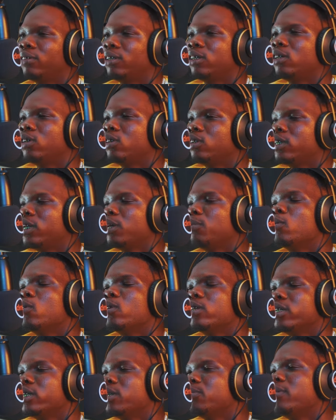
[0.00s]
videos, like more
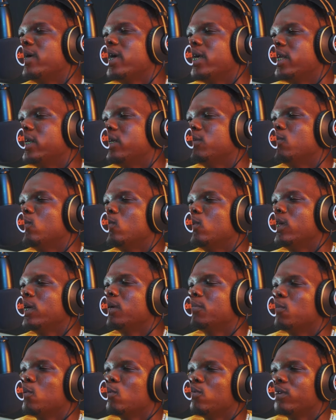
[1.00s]
cinematic, more like
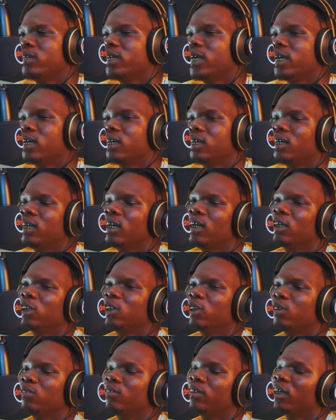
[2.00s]
yeah. movie like
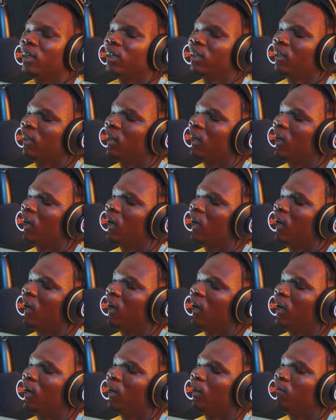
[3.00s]
sort of things.
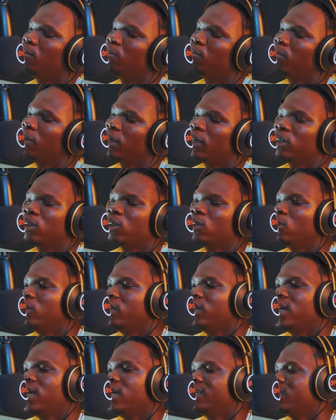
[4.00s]
Um, better
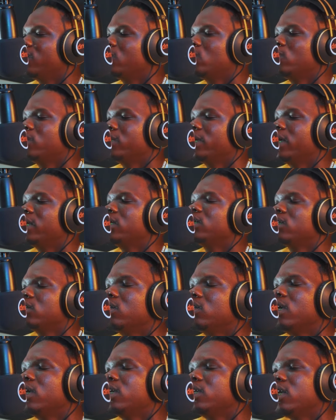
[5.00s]
storylines and all that.
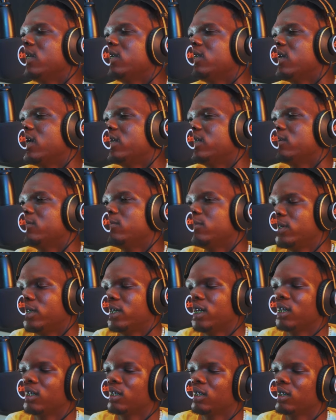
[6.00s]
yeah, that's I think for the
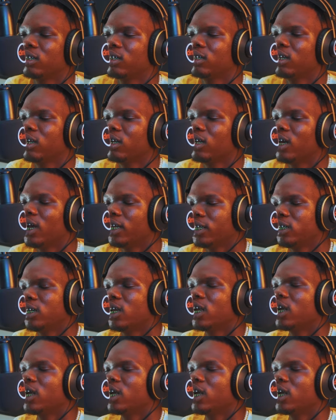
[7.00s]
next I think